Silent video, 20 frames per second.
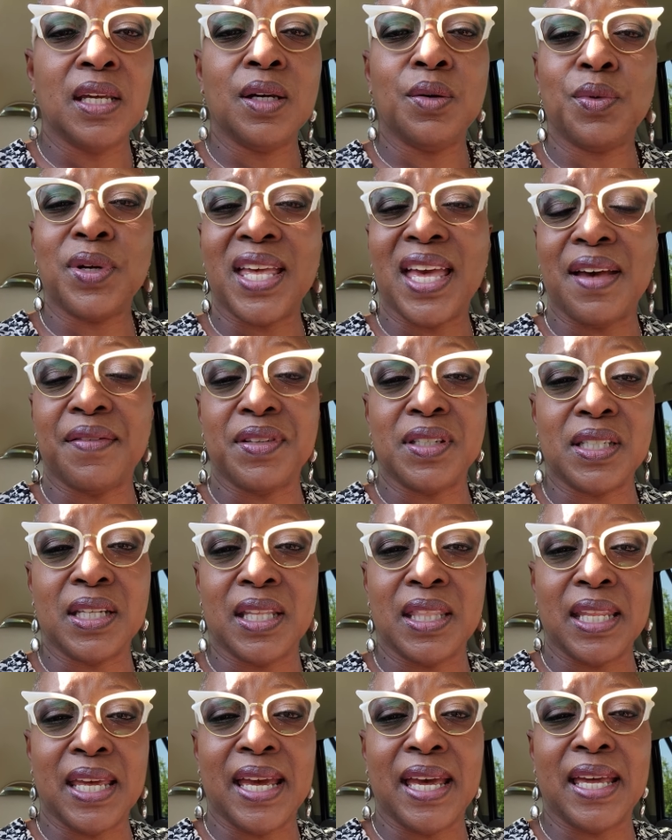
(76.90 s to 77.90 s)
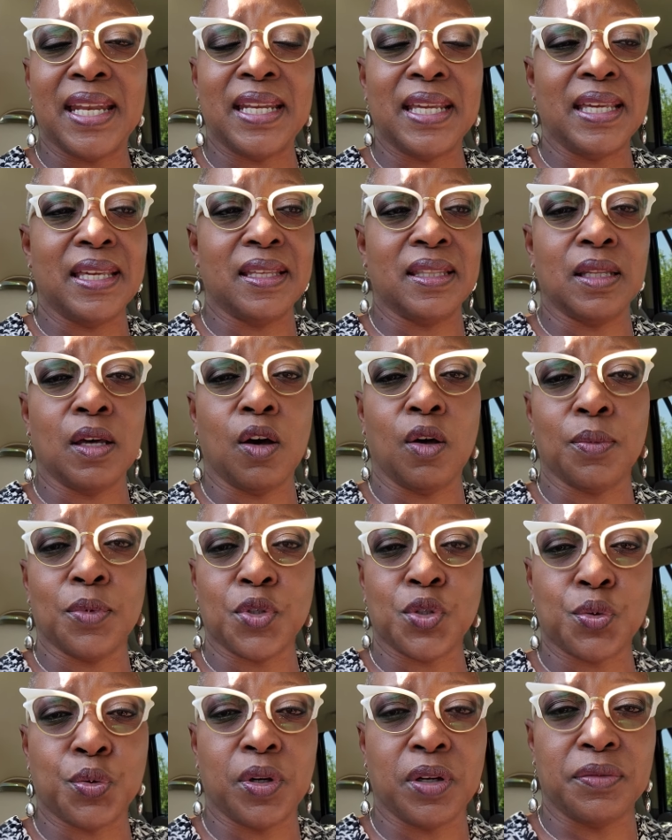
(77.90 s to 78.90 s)
We haven't done that in the
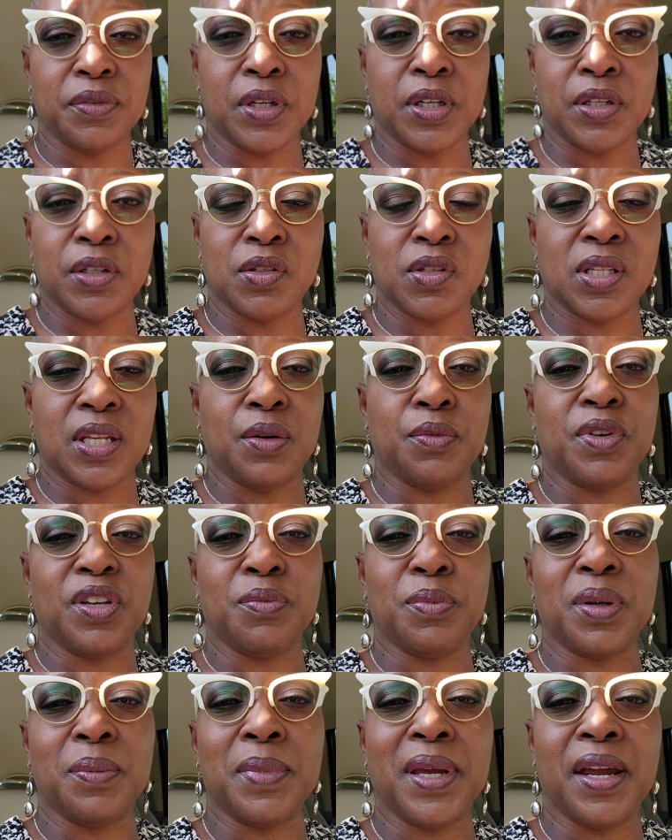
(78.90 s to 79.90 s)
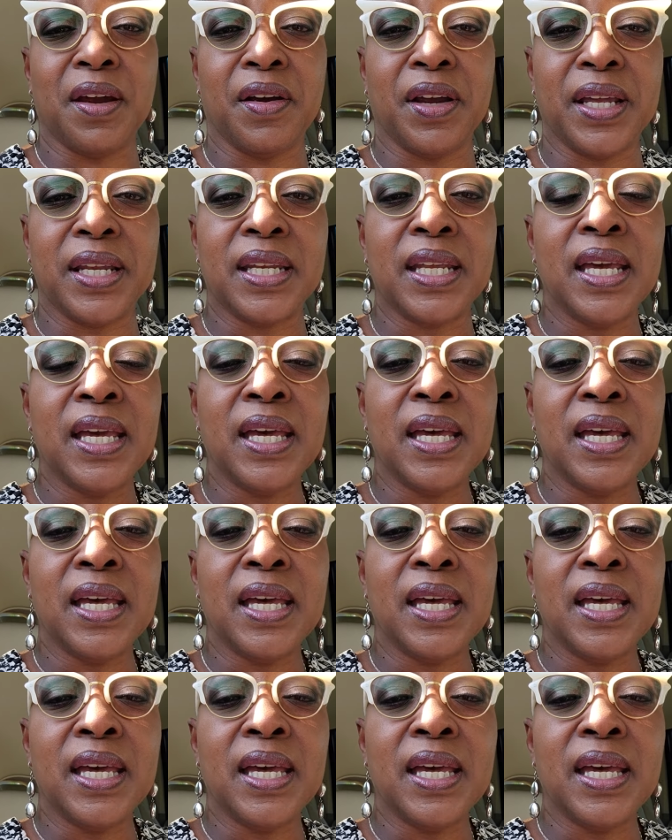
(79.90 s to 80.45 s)
almost 12 years that we've been married.